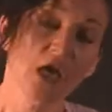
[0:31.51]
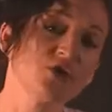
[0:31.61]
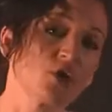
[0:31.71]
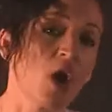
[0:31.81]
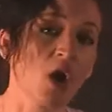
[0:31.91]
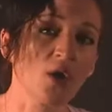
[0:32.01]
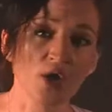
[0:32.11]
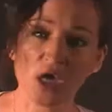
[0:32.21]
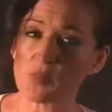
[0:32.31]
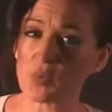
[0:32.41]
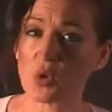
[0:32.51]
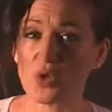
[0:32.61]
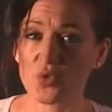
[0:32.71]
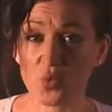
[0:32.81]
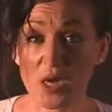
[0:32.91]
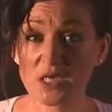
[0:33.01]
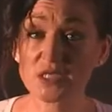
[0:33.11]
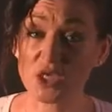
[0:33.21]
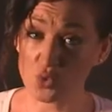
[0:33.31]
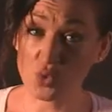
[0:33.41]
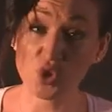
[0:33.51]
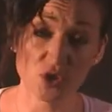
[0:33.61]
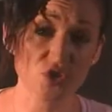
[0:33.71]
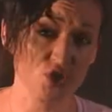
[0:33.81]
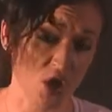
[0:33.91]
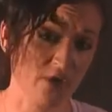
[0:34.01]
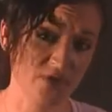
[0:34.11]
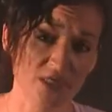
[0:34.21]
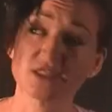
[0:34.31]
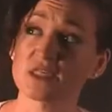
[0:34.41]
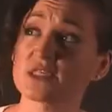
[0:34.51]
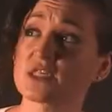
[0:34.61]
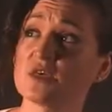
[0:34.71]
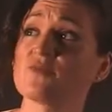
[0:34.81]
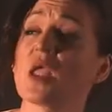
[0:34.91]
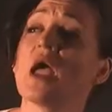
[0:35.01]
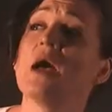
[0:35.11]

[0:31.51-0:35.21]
there are a couple other ways that you could solve this system.